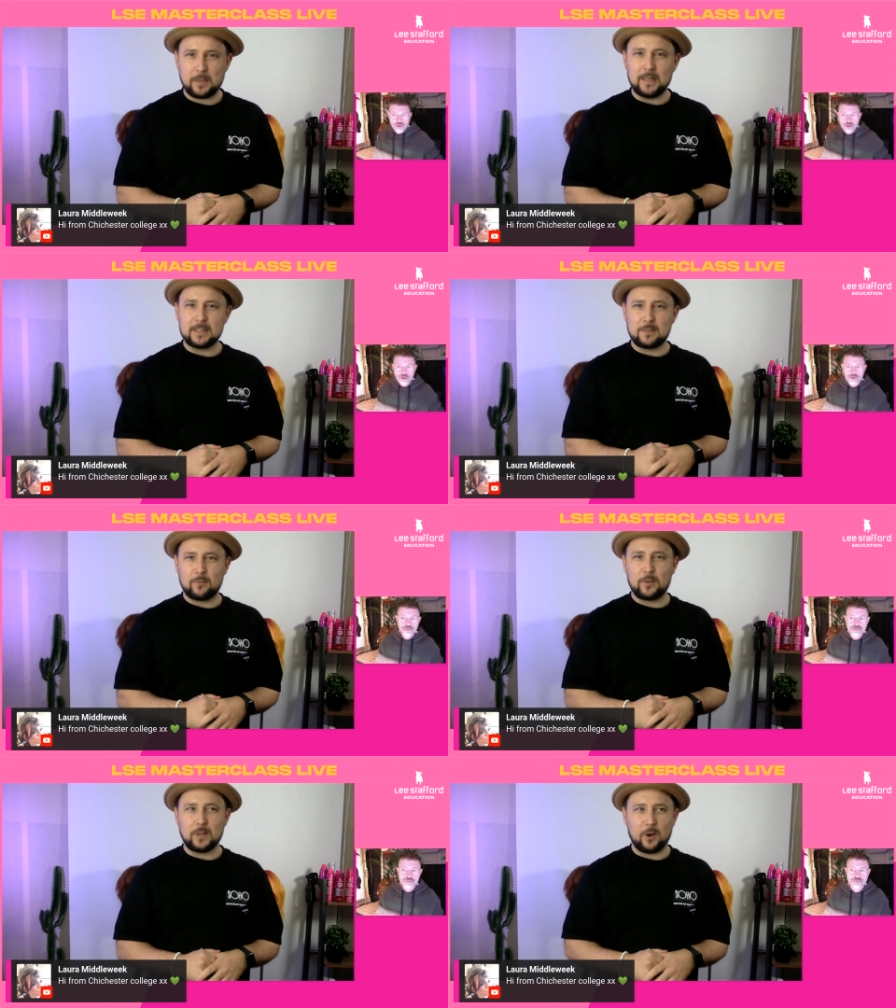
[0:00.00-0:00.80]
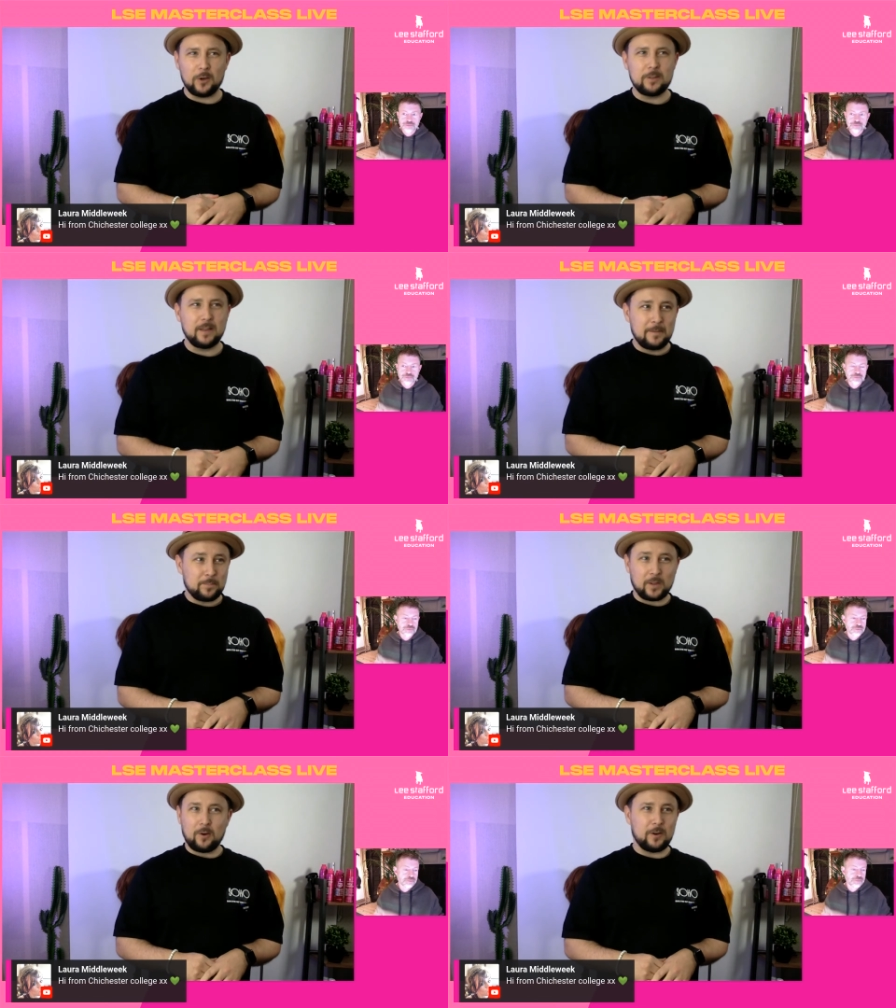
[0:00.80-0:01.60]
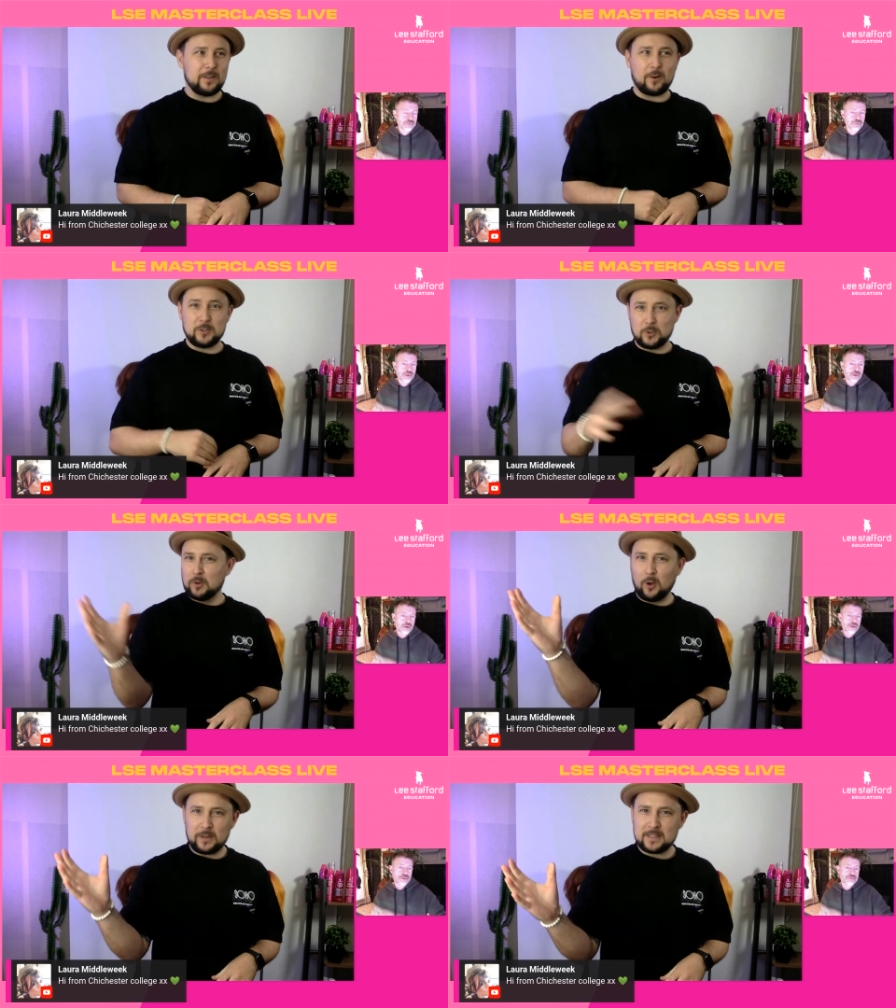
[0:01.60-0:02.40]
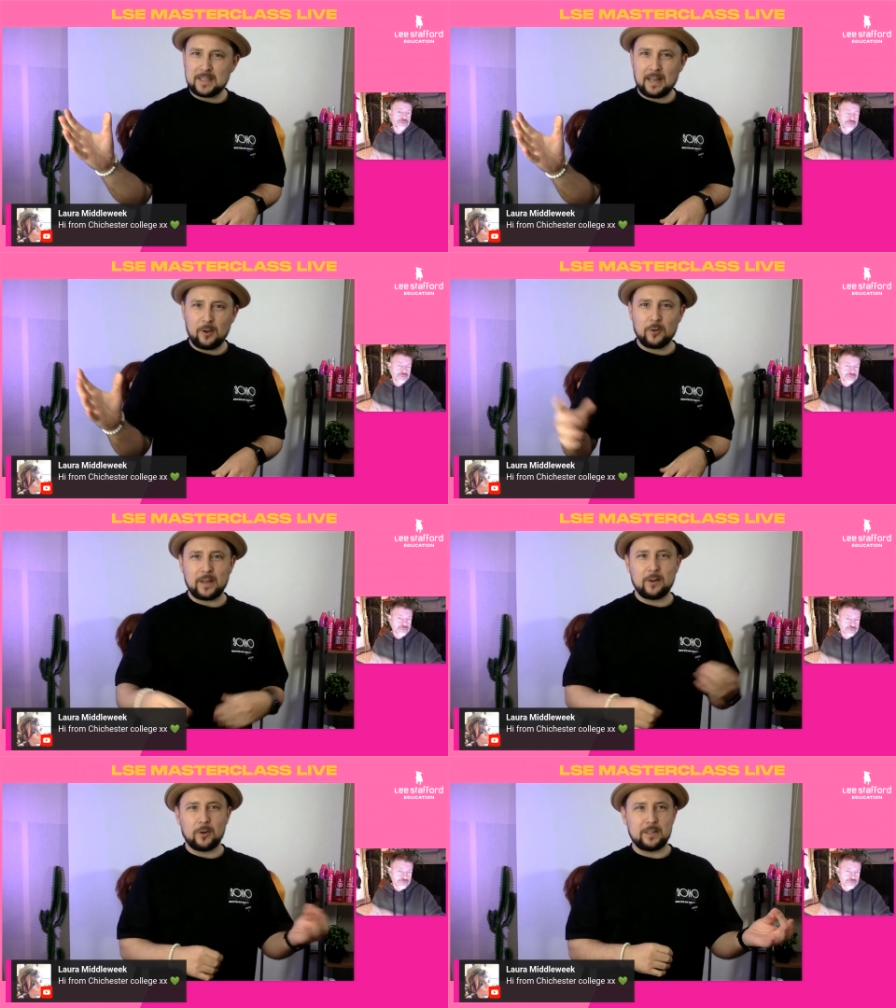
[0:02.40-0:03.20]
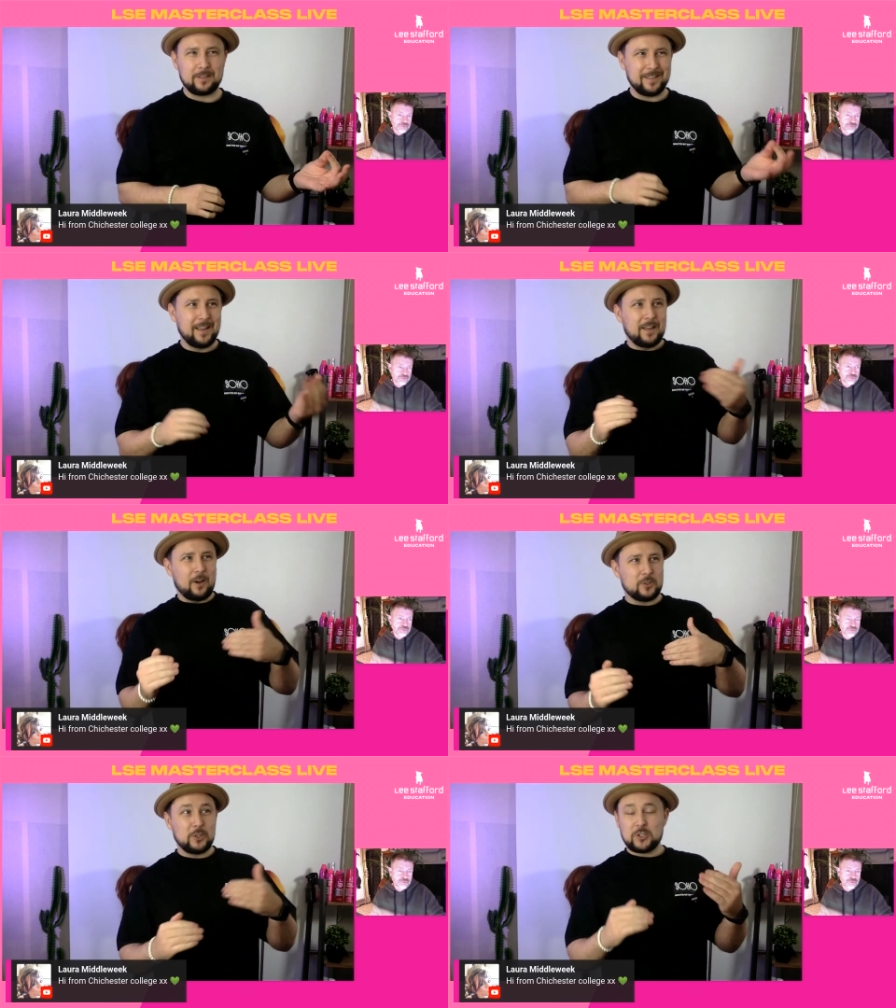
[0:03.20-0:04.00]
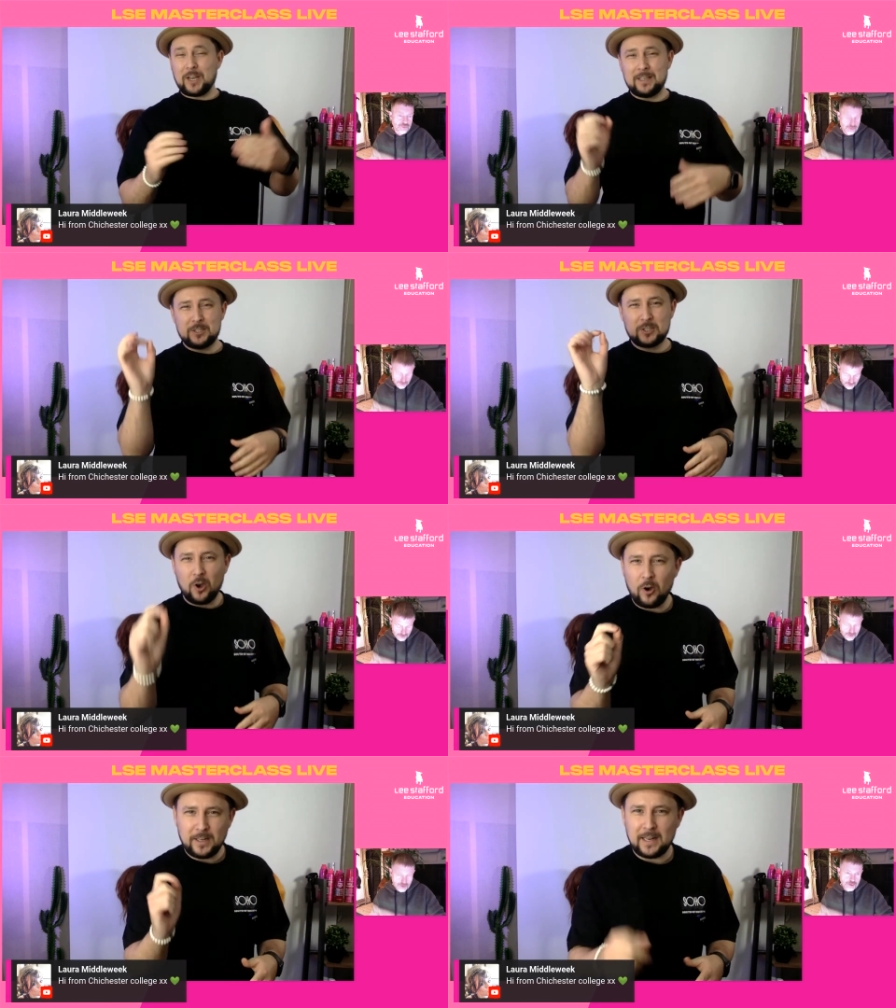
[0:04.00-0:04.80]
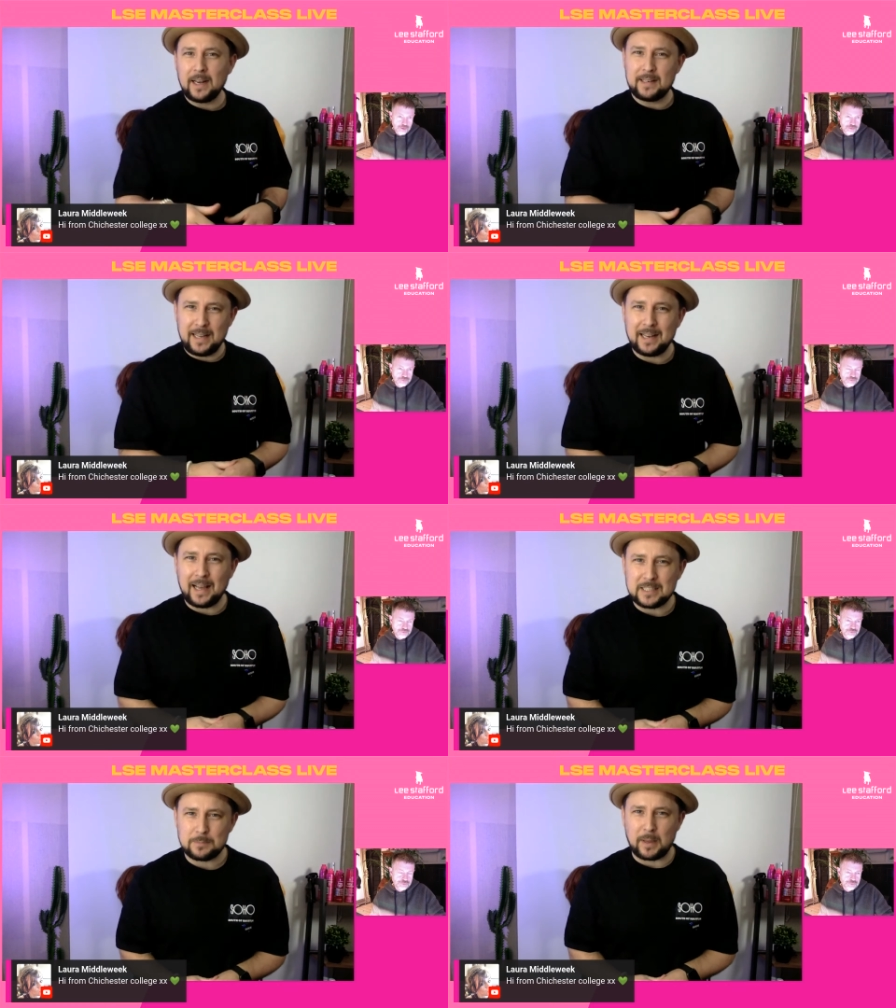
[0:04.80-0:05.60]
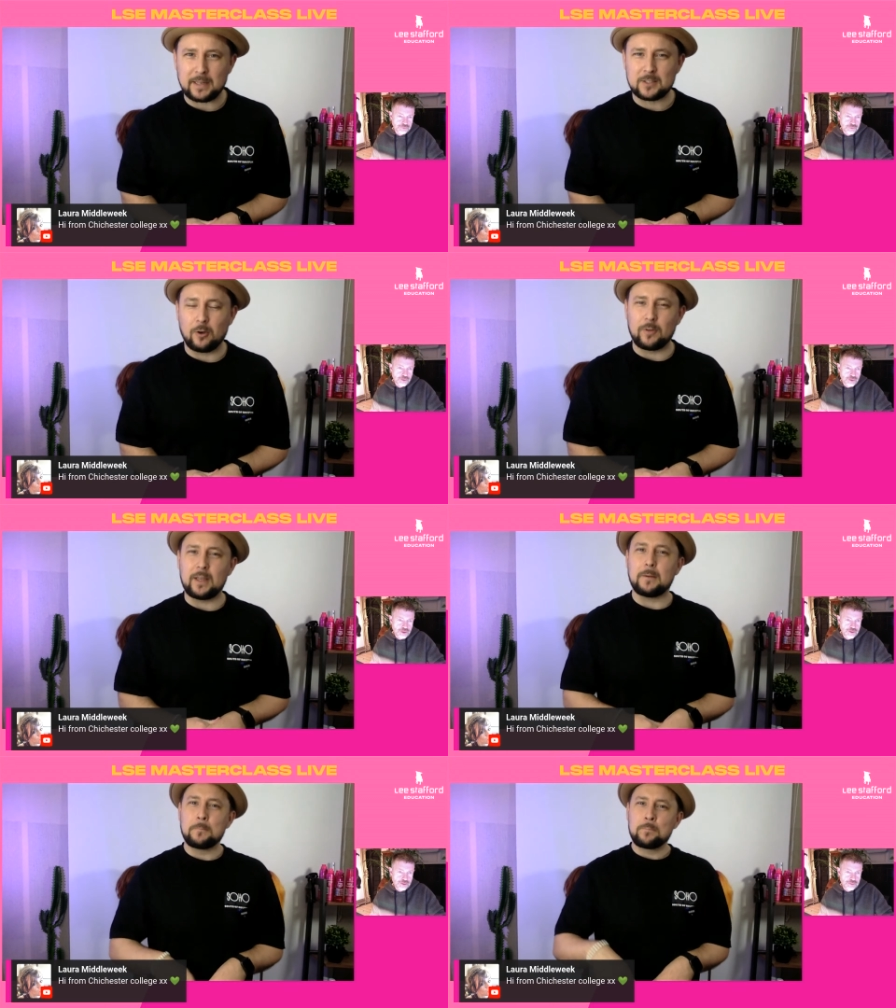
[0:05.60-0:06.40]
And it's something that I do a lot in salon, and I just change tiny little aspects of it